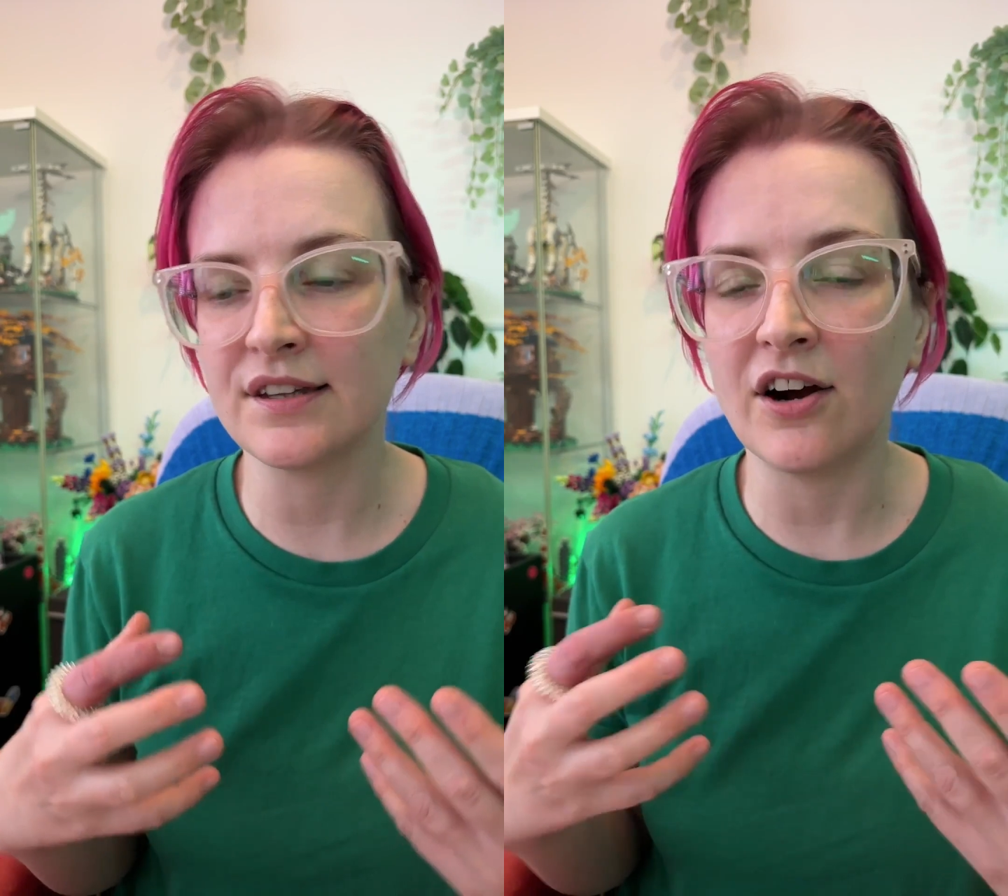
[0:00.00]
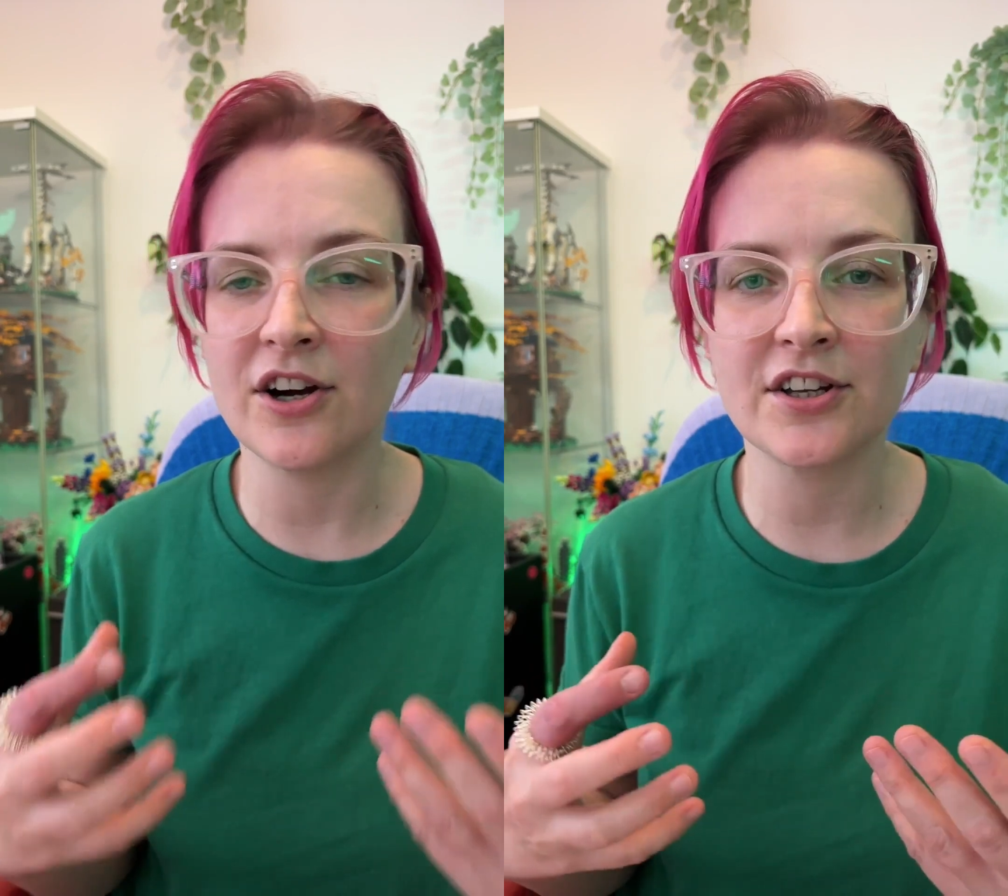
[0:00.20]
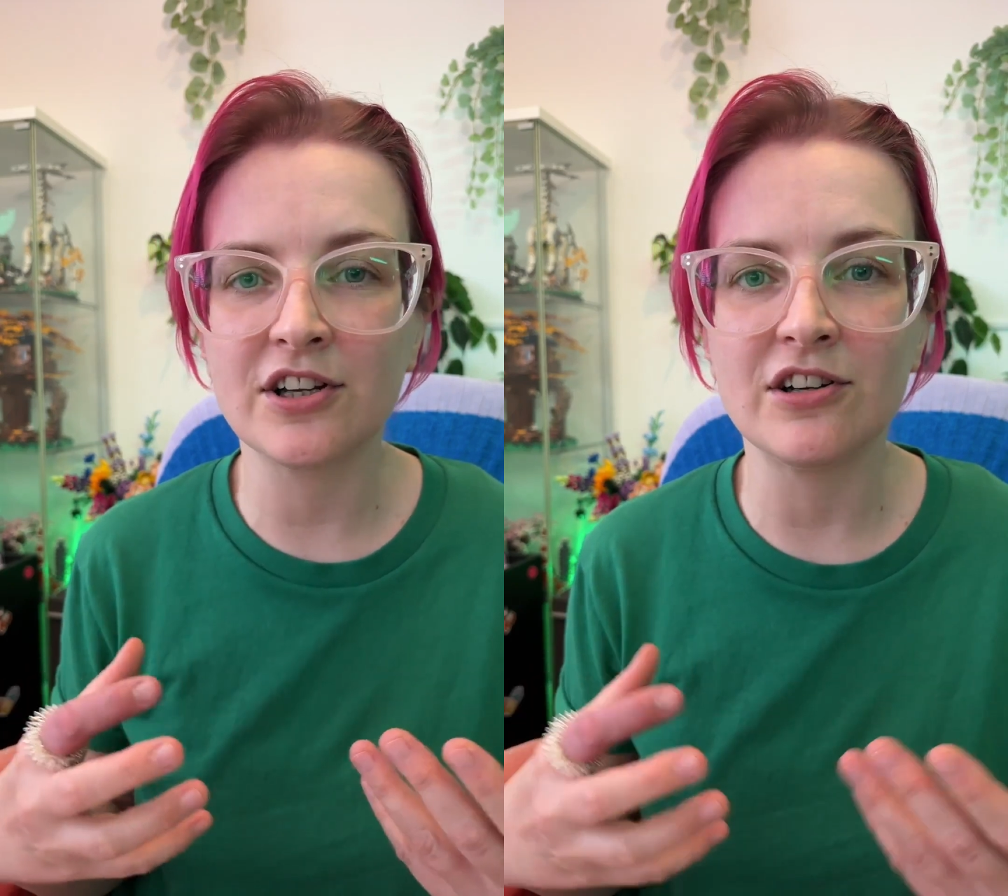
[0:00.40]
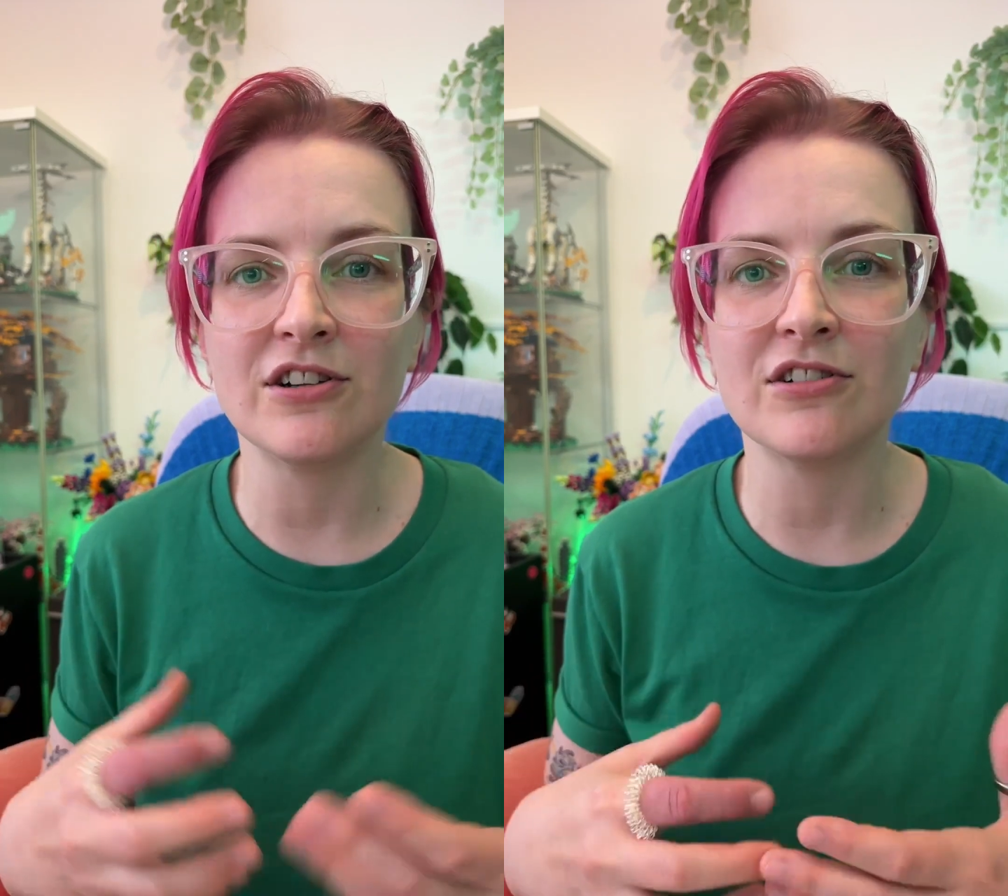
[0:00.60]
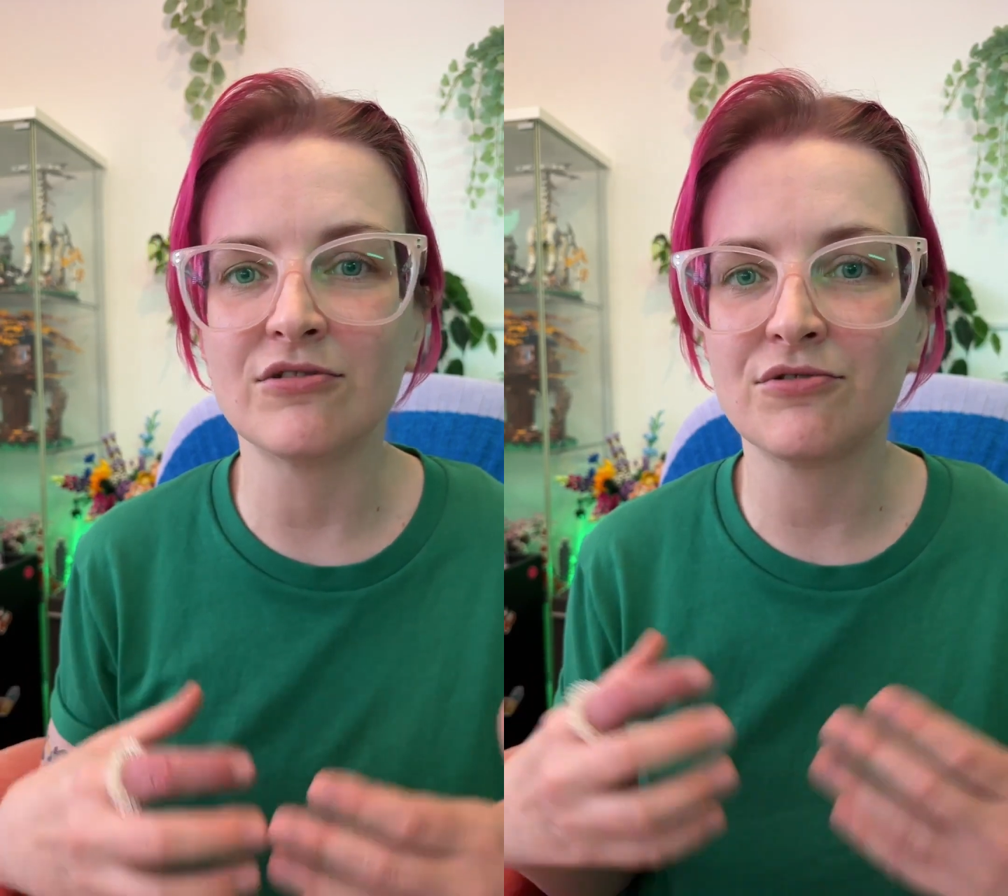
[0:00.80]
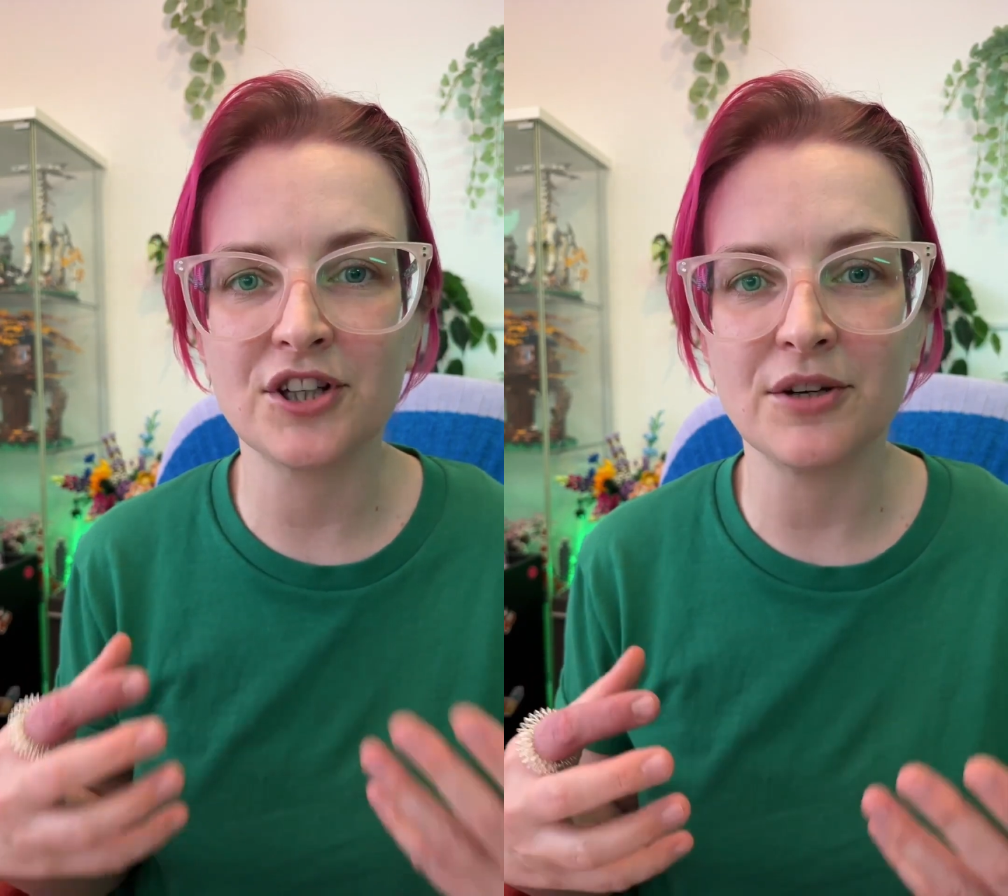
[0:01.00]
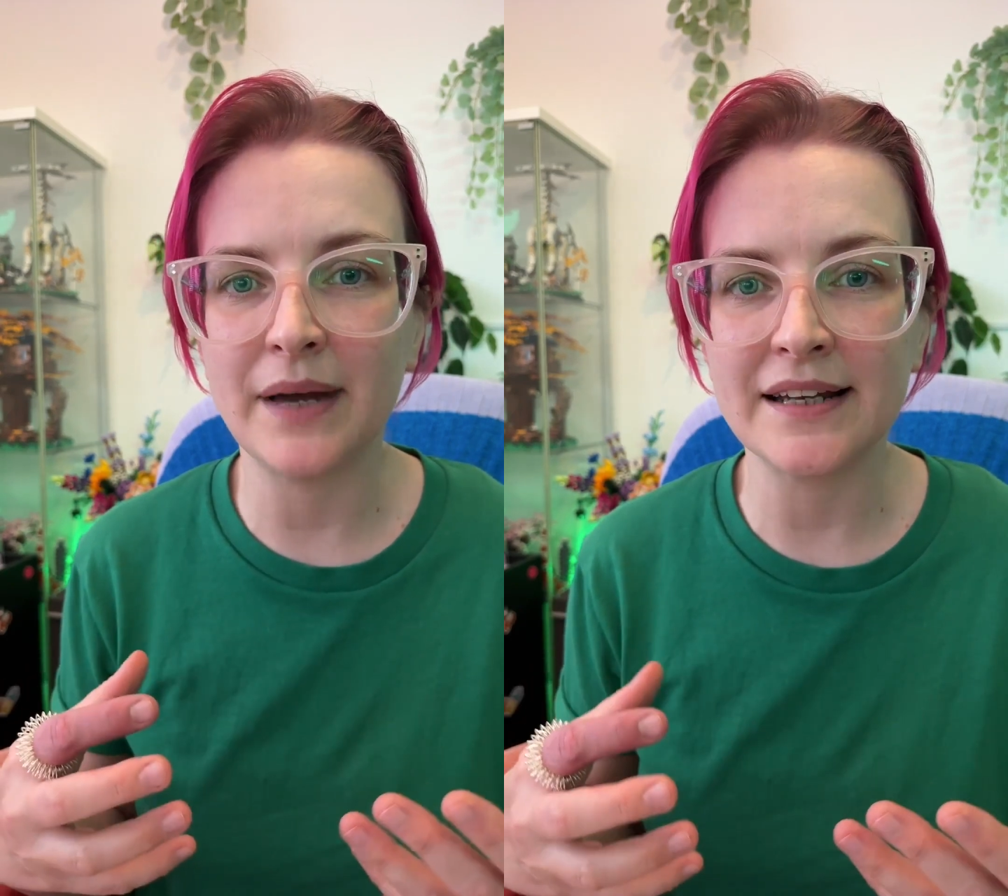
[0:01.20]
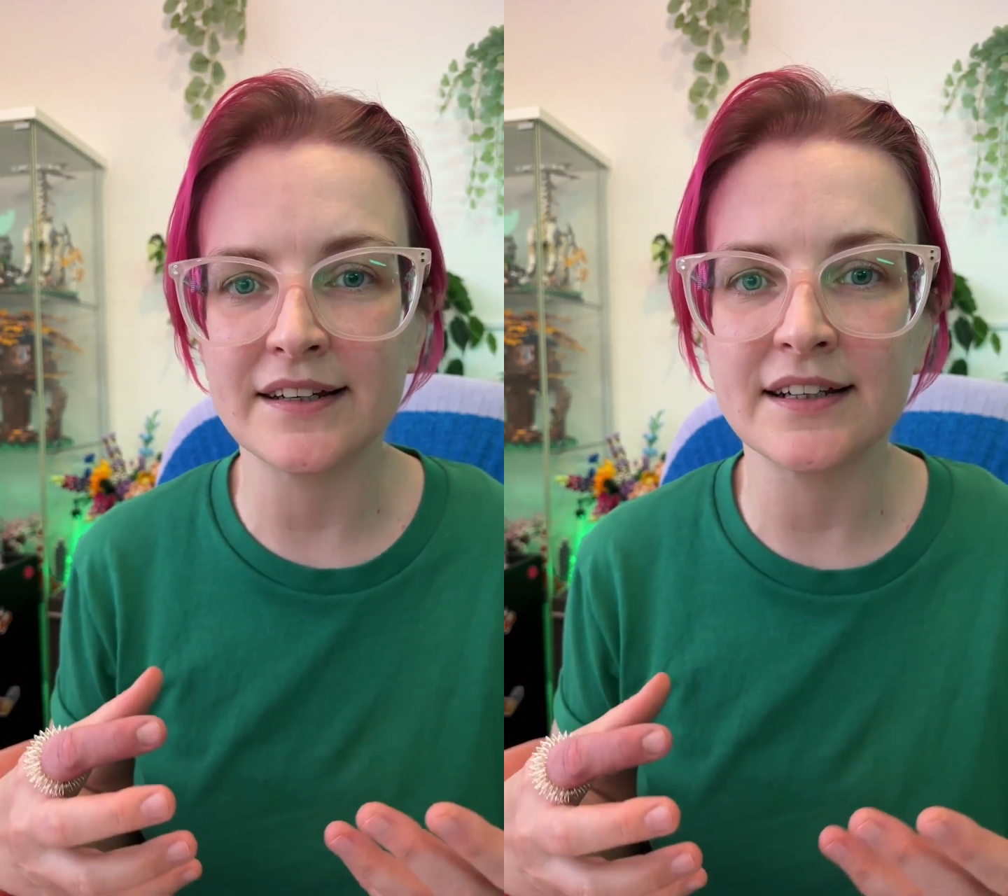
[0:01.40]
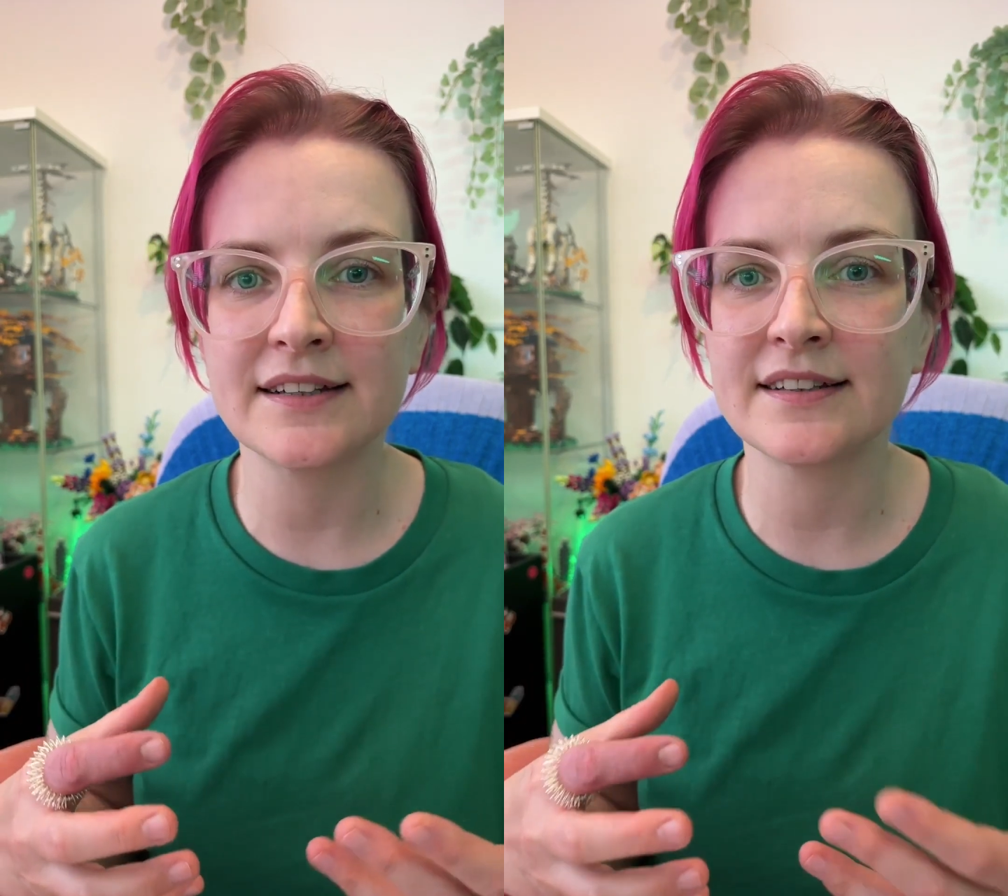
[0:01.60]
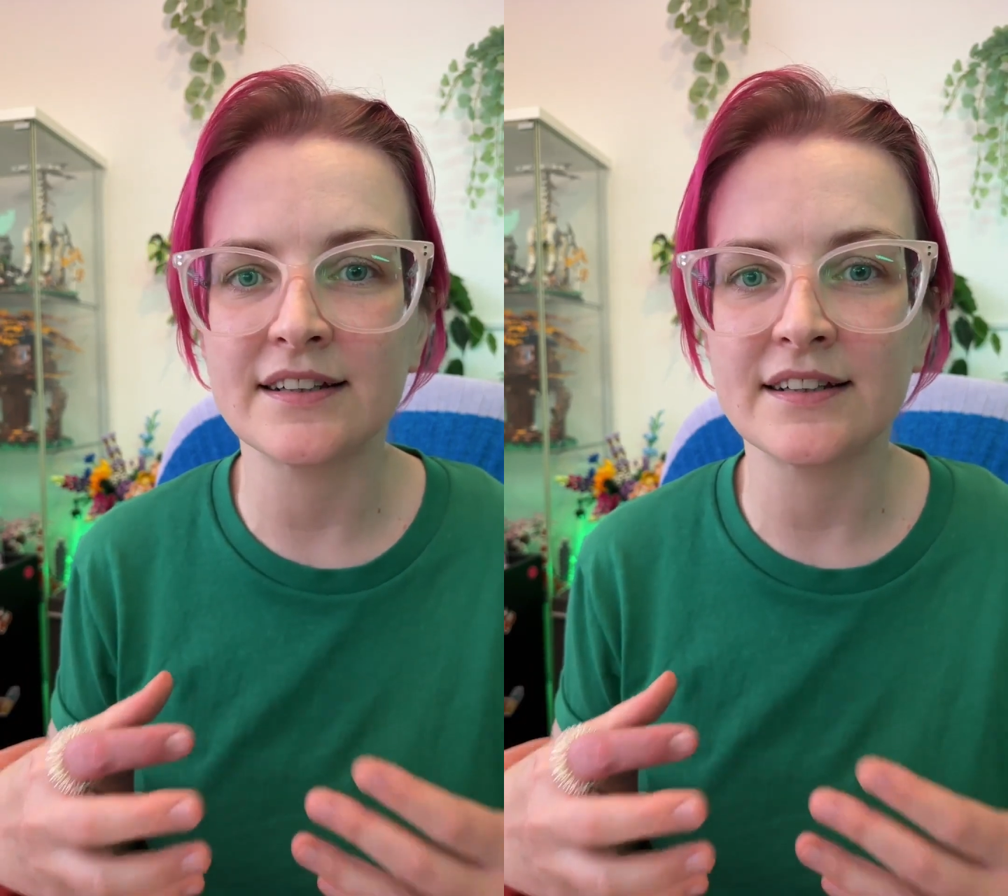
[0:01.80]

article recommended